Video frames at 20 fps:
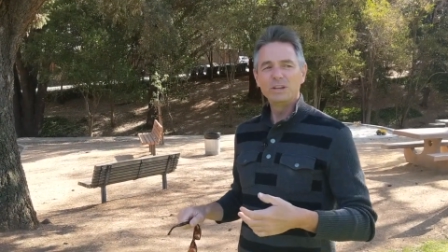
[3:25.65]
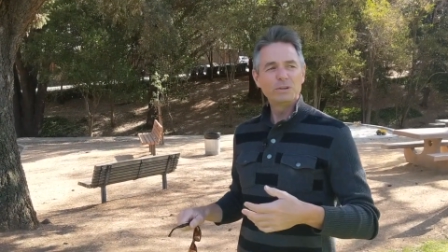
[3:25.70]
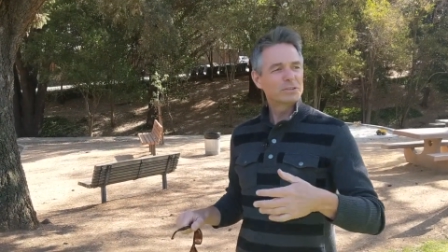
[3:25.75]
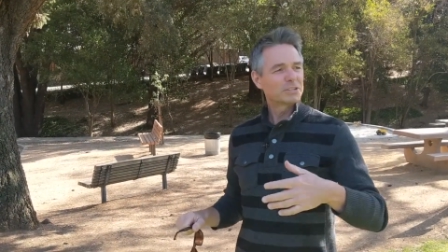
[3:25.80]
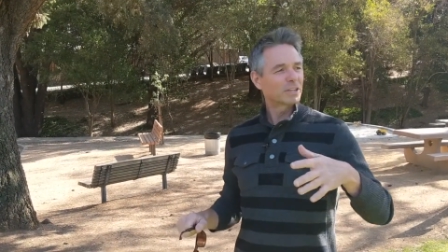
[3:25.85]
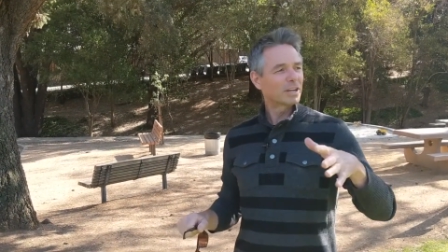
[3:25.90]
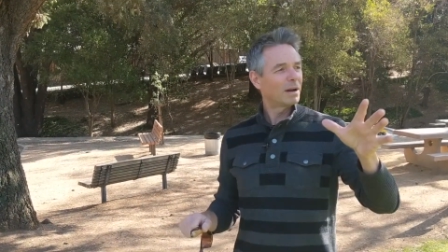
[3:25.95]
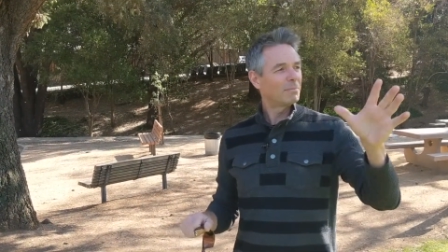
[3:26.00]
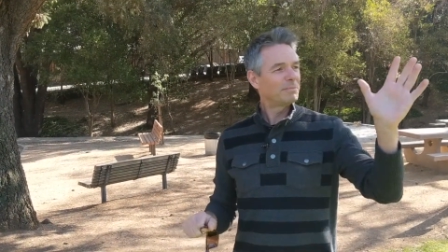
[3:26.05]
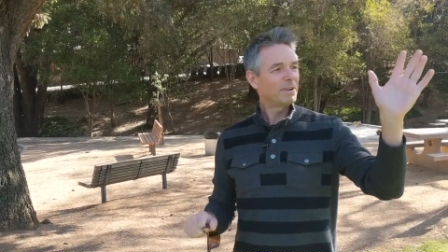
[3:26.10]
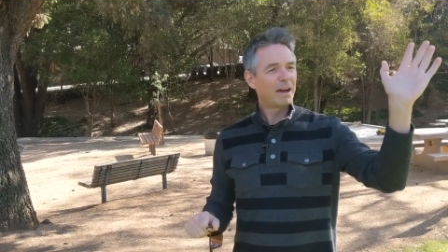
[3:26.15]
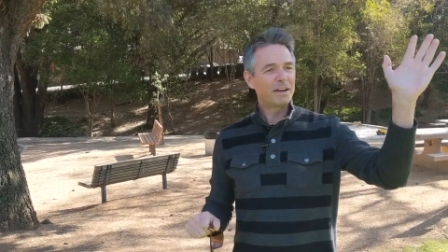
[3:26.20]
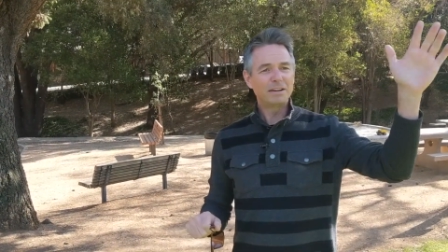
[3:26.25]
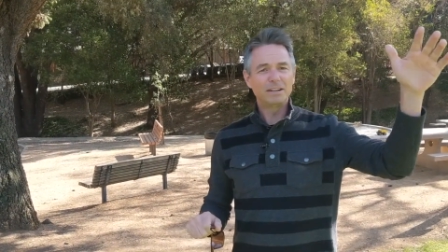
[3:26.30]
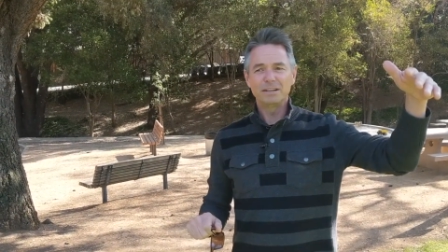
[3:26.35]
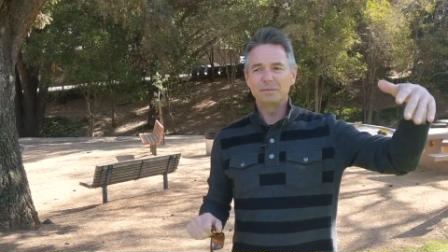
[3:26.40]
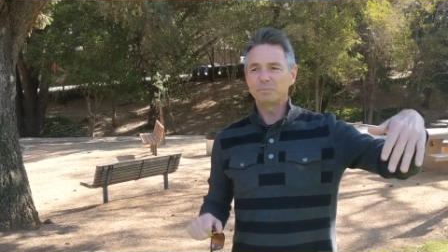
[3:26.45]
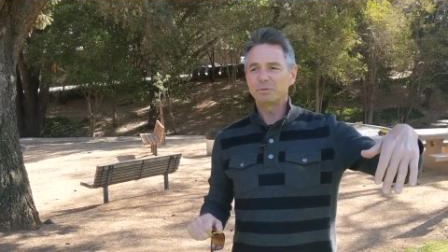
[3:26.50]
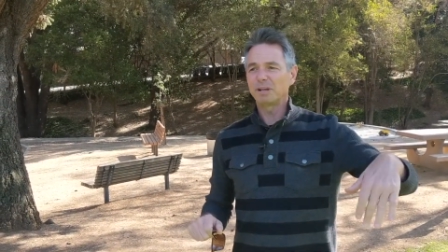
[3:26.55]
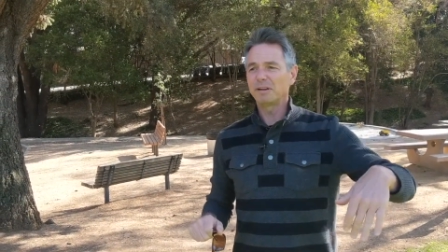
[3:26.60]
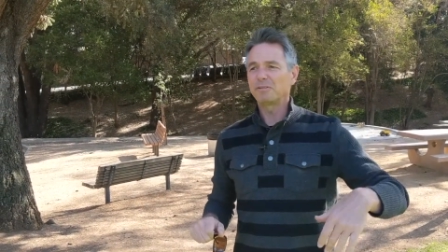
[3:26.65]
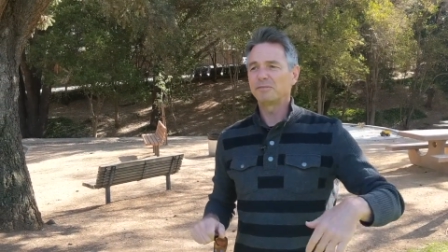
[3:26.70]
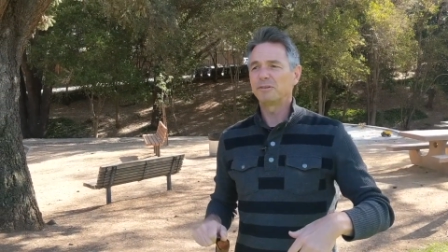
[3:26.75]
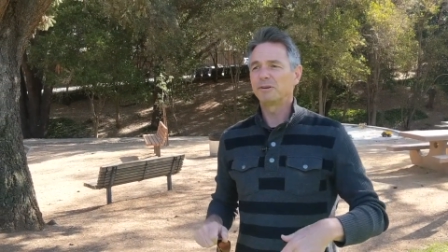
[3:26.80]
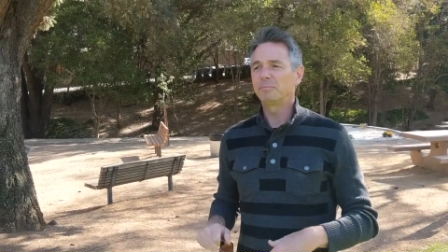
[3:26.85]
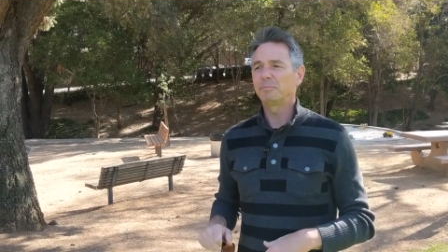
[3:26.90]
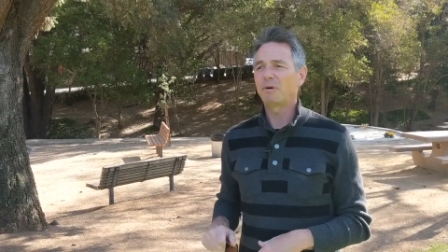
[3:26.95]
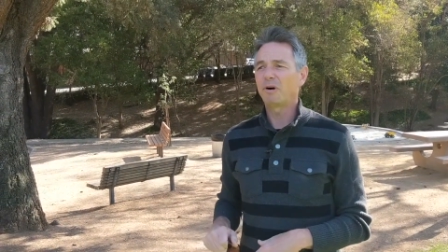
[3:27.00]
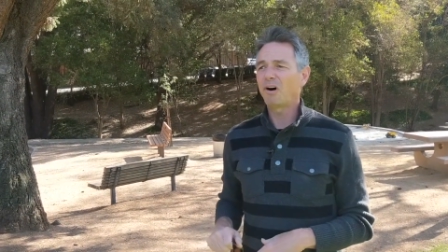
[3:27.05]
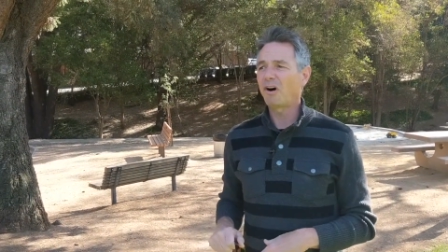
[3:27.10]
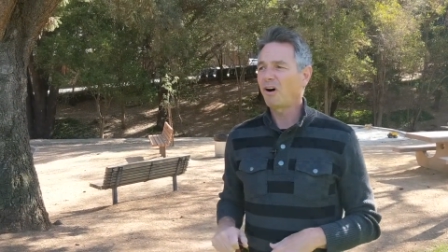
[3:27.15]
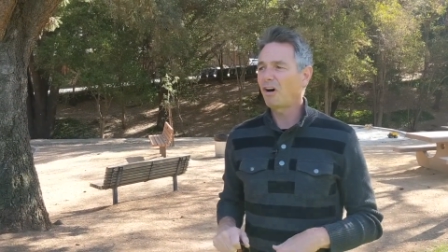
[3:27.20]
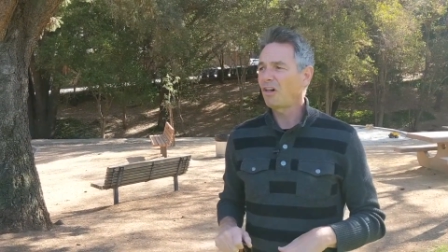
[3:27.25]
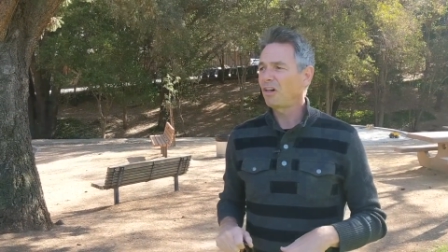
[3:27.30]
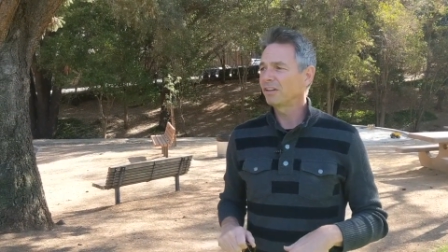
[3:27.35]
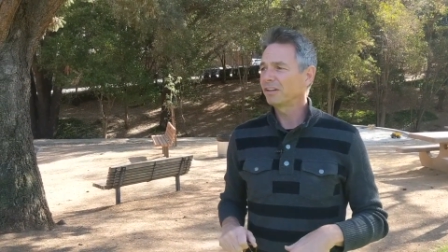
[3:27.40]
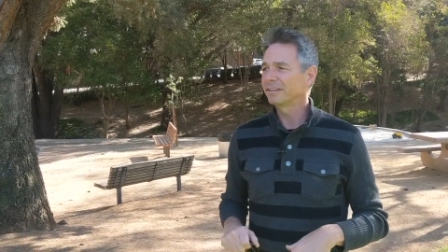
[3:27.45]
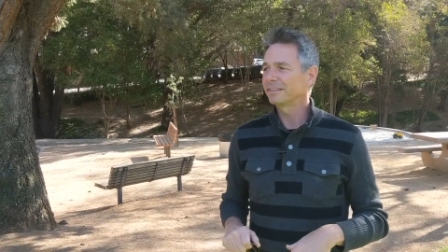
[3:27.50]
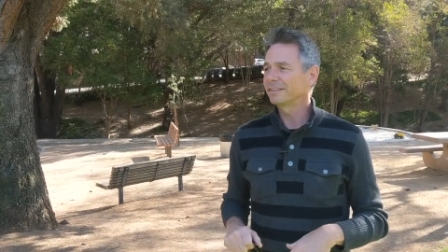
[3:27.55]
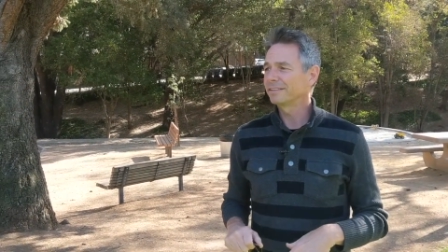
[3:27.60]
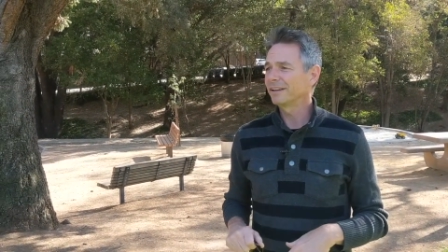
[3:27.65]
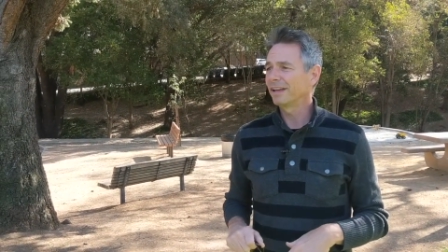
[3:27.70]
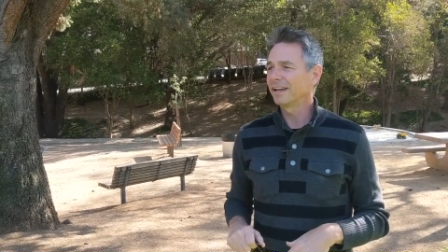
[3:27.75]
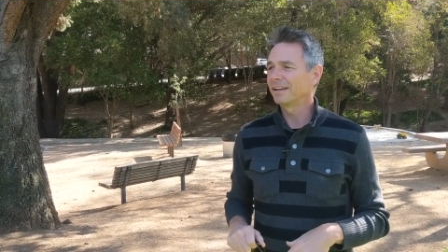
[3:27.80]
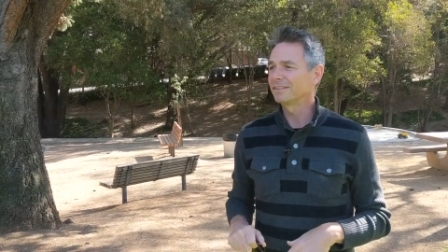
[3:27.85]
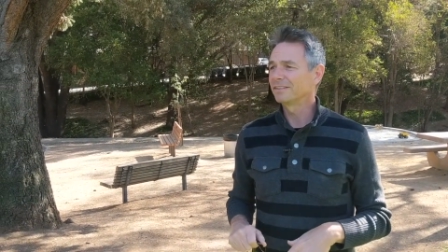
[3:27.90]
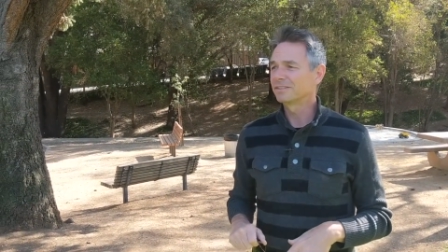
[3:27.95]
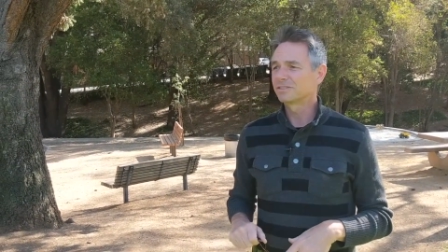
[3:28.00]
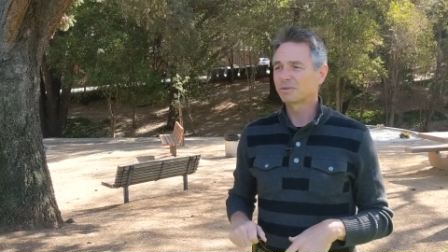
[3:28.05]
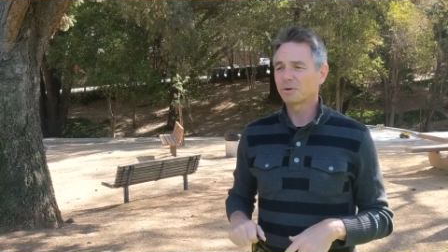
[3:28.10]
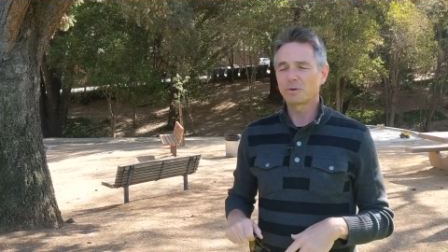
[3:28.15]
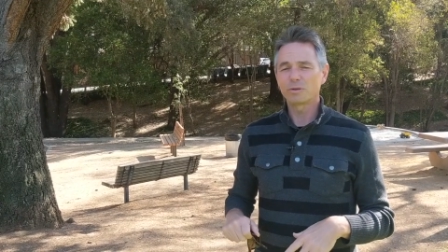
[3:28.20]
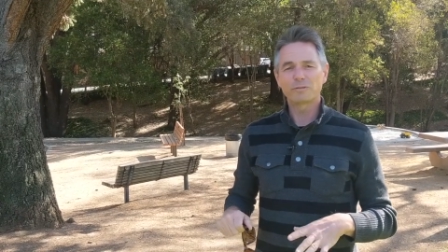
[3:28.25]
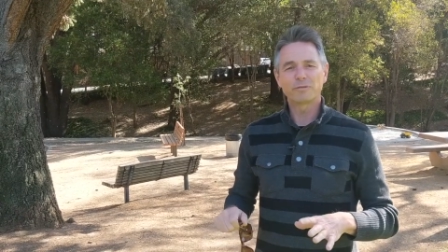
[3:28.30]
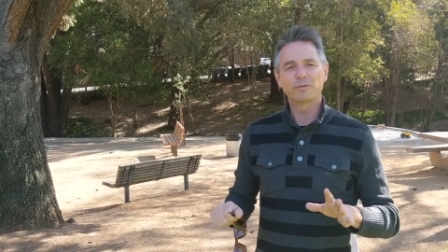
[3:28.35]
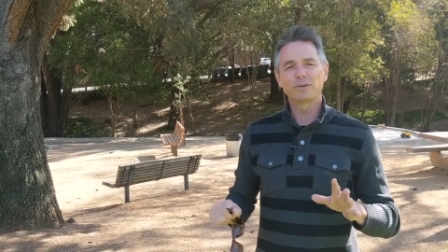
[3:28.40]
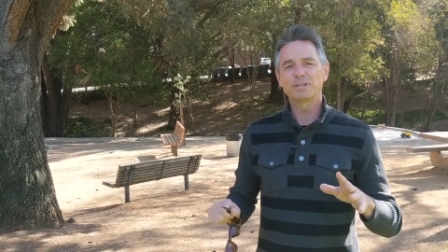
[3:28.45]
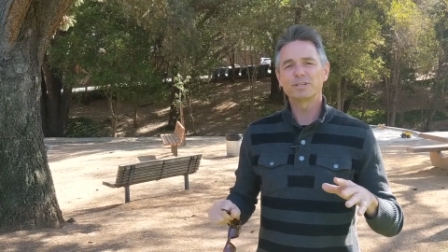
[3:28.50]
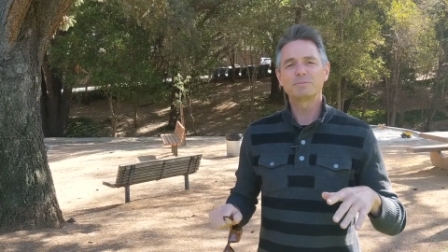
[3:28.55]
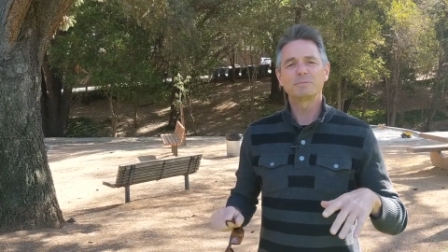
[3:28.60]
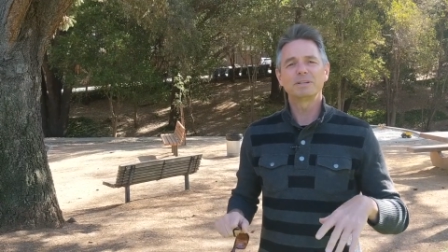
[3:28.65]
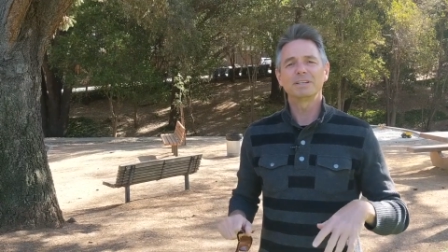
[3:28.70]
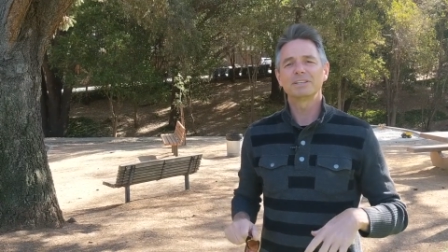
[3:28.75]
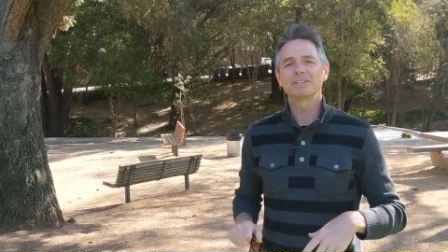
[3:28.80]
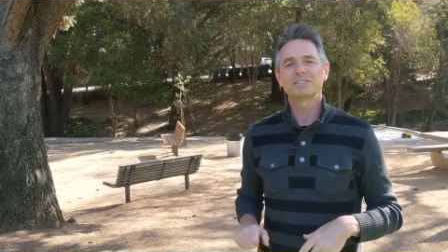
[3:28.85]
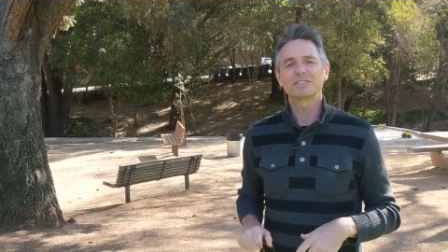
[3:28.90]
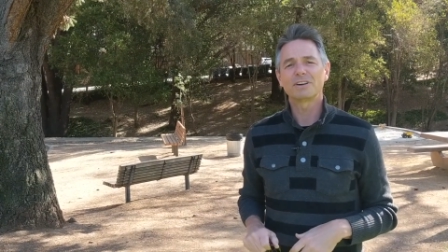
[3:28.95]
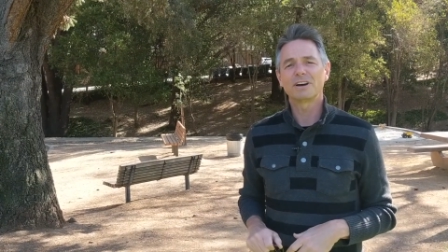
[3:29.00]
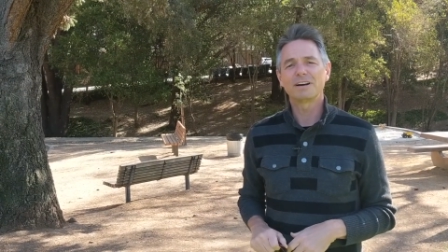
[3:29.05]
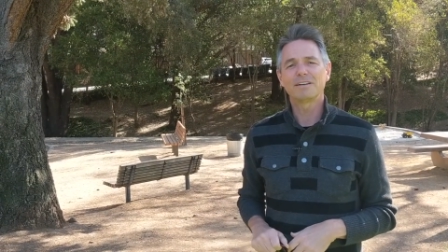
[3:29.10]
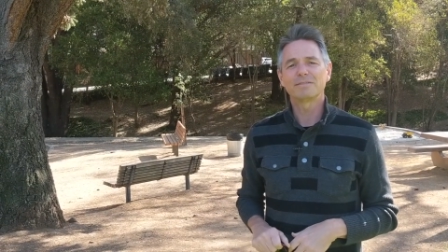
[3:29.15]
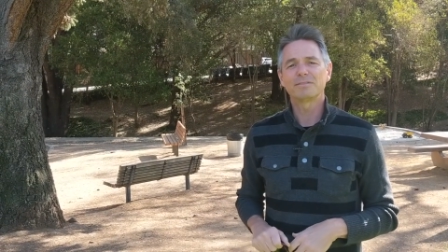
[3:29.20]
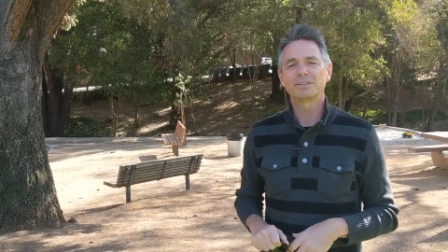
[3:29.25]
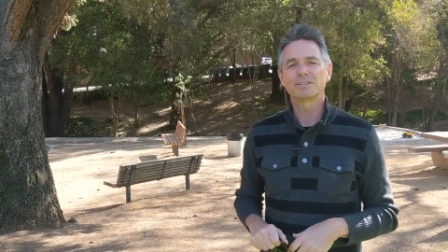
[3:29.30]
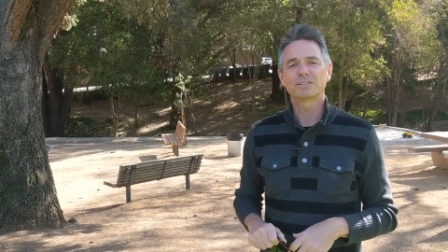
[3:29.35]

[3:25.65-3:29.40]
used to come down here and play football and throw the Frisbee and stuff.